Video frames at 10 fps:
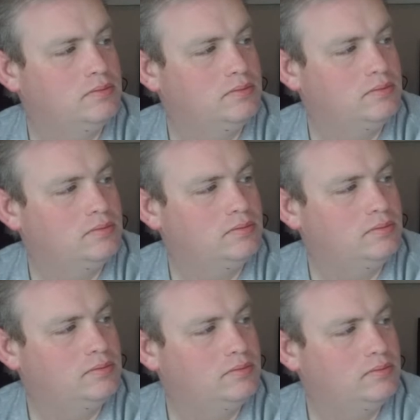
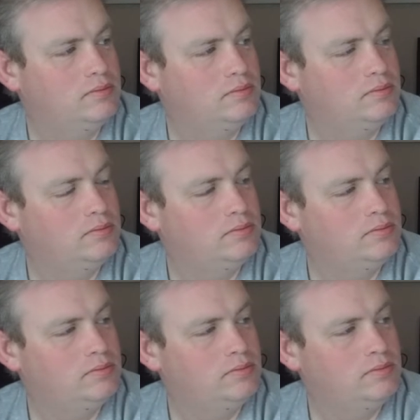
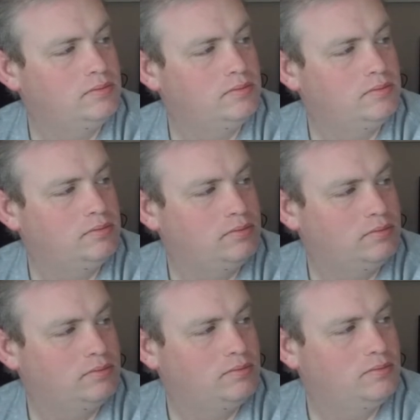
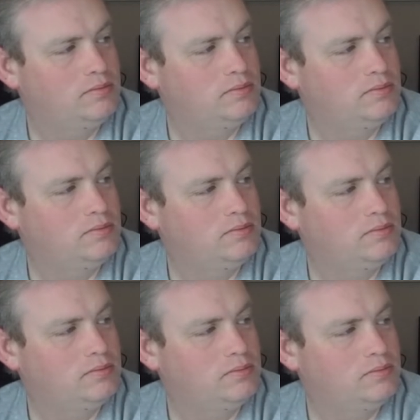
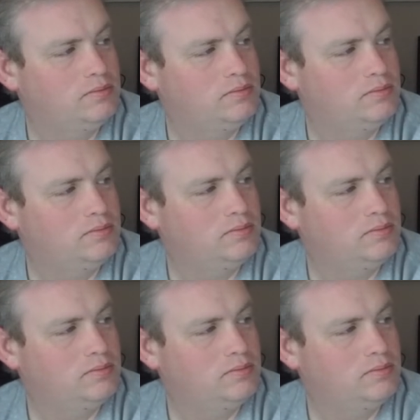This person isn't speaking.